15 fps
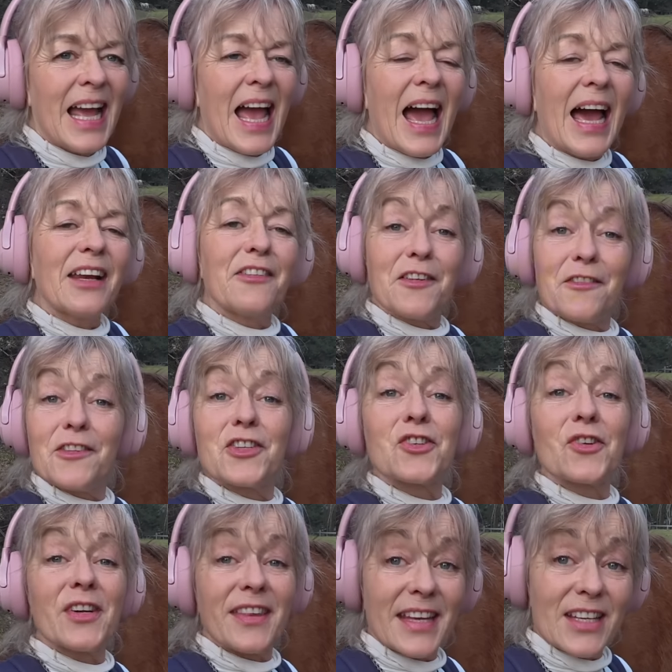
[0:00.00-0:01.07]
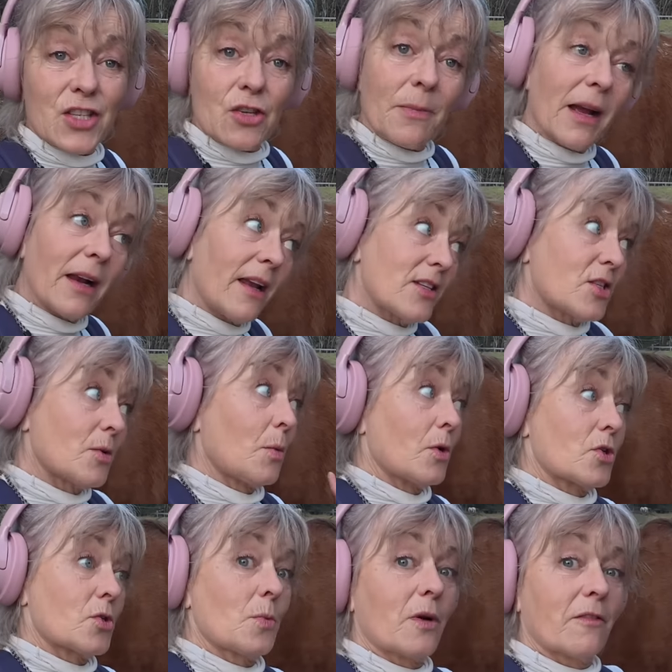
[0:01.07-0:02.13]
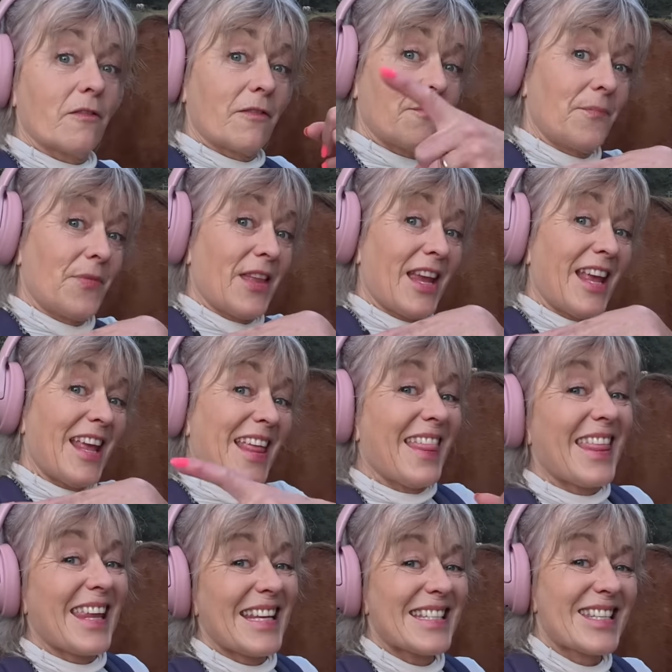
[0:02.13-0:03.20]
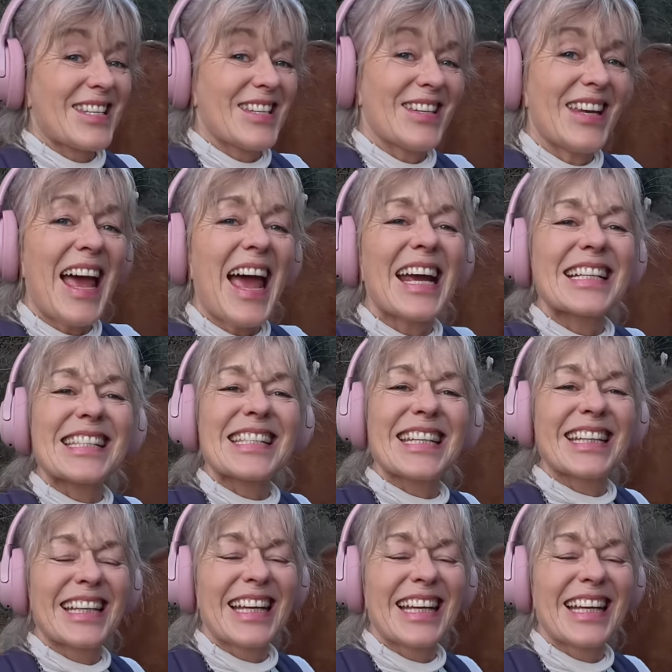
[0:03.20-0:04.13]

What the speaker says: And if you've enjoyed this, you might like to watch one of these 2 next.